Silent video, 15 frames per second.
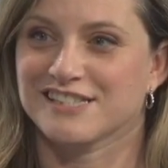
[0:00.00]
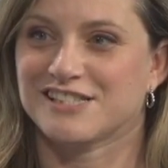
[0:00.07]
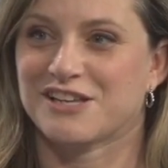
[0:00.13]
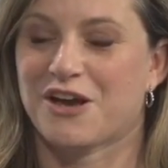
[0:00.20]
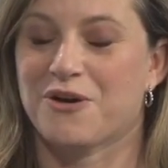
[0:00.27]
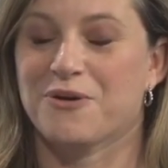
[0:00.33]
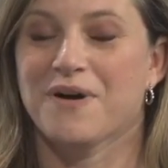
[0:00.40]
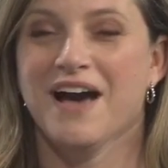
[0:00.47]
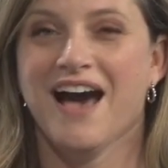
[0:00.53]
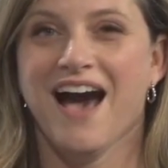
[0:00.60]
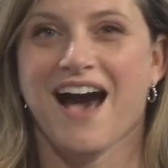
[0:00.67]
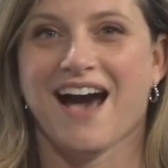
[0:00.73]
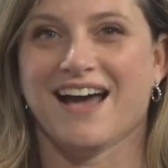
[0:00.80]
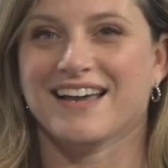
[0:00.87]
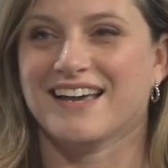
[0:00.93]
So
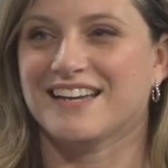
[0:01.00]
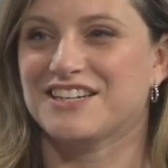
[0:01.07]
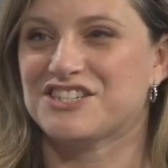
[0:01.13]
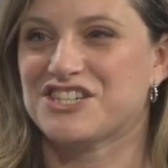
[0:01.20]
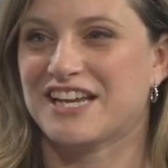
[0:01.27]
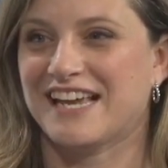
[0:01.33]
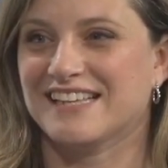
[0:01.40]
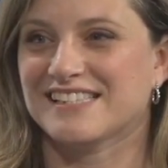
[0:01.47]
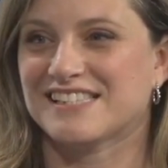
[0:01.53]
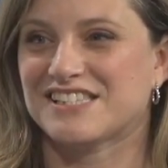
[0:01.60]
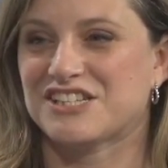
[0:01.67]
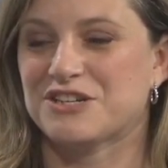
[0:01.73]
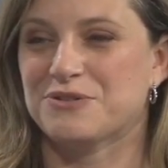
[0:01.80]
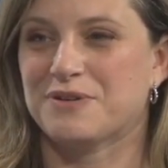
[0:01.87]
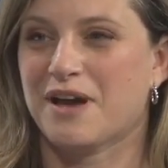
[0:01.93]
I got a chance
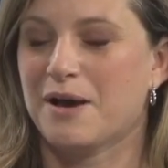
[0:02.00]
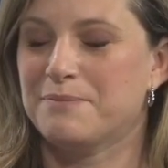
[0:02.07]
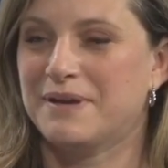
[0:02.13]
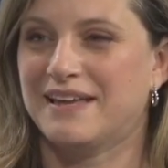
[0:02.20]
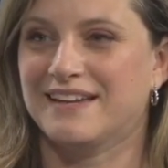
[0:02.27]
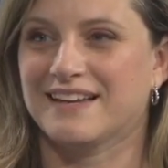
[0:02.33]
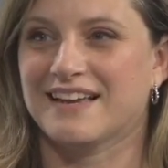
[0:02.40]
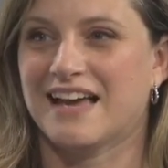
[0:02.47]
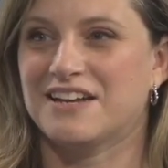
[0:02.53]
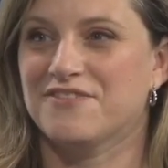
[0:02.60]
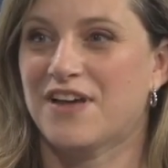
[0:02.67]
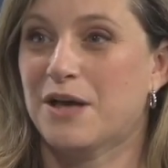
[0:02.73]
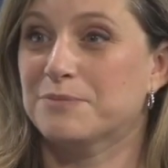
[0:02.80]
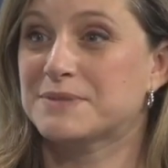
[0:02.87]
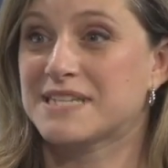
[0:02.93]
to come in and kind of
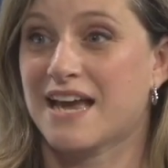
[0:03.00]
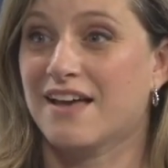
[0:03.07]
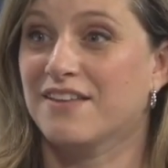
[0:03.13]
help tell